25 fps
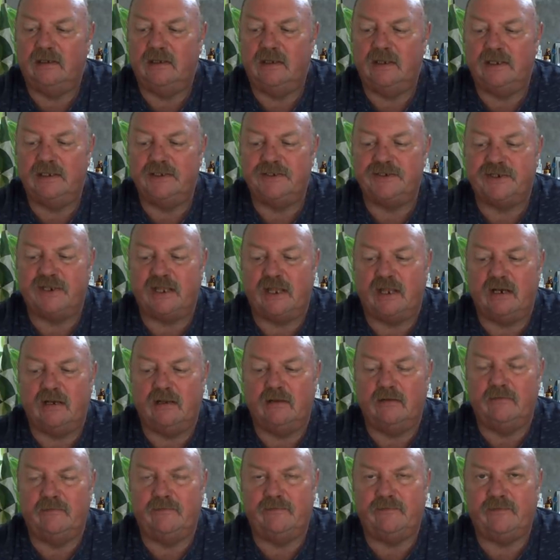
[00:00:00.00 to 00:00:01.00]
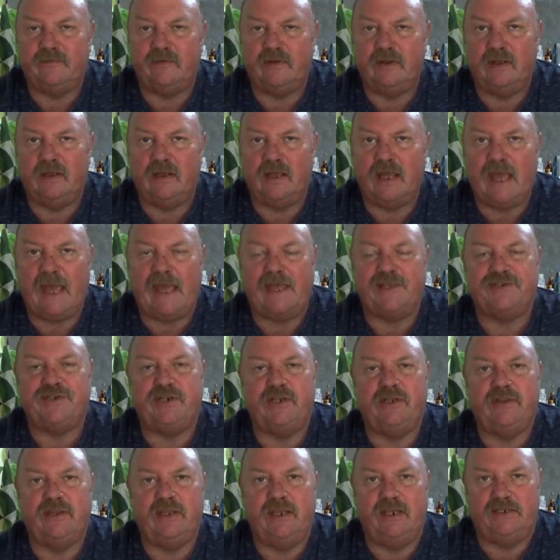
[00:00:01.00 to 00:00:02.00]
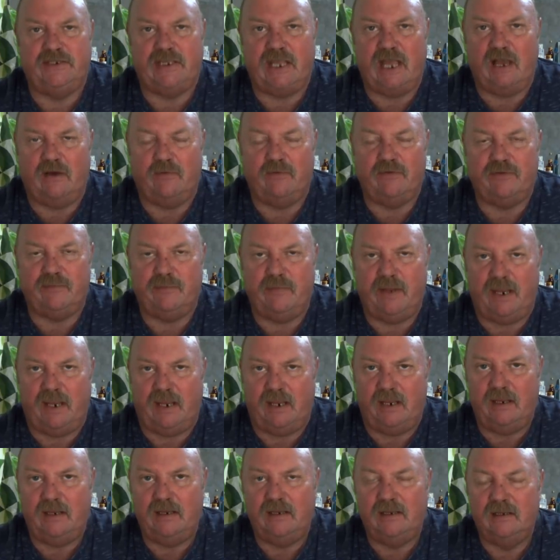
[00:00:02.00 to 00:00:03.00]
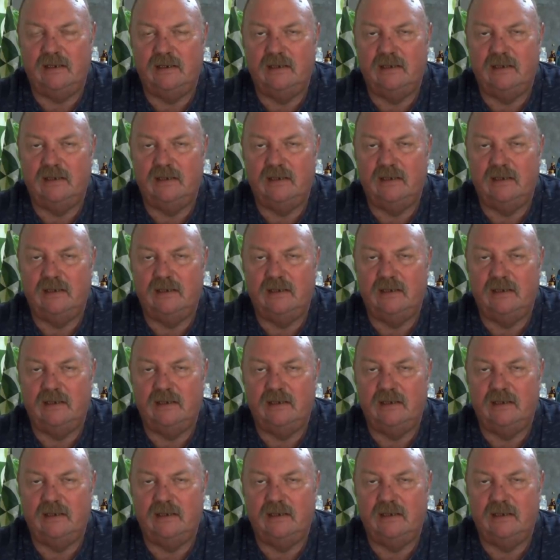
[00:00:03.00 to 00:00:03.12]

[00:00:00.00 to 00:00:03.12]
Instead of hashing things out with me,